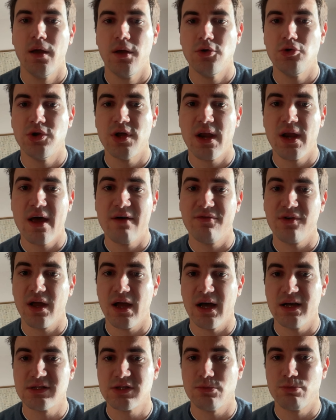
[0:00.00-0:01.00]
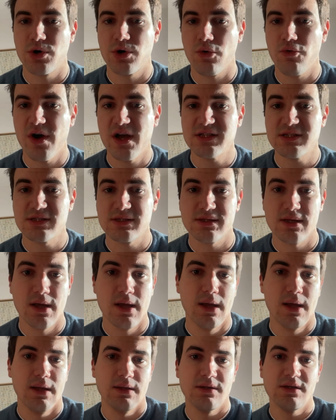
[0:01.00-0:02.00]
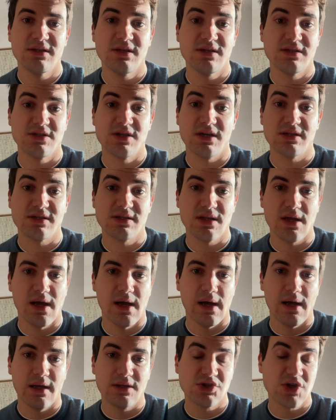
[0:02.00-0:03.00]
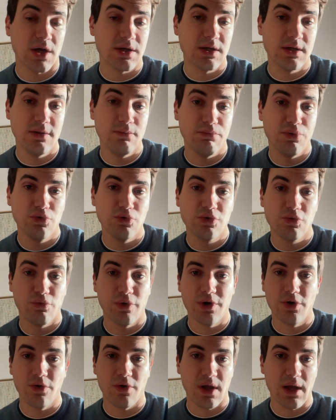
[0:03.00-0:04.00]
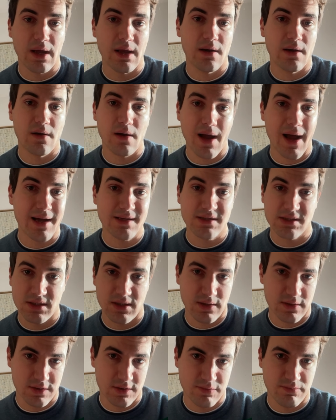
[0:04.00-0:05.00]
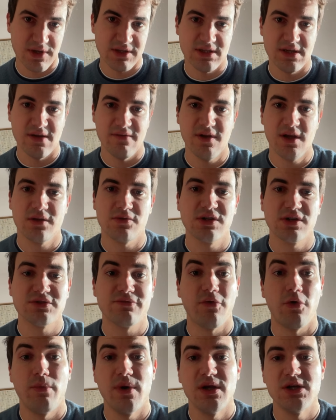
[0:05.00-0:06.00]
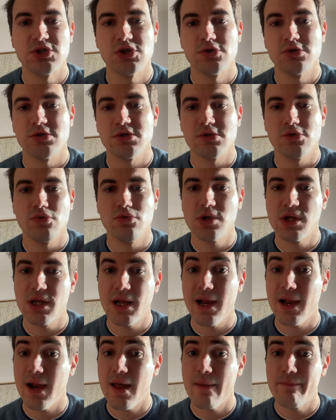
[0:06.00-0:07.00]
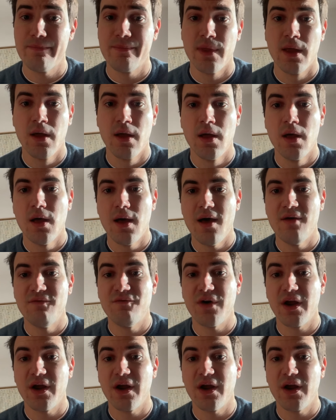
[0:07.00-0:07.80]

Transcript: You then have custom requests. This is just a chat input where you can ask specific transformations to the LLM. And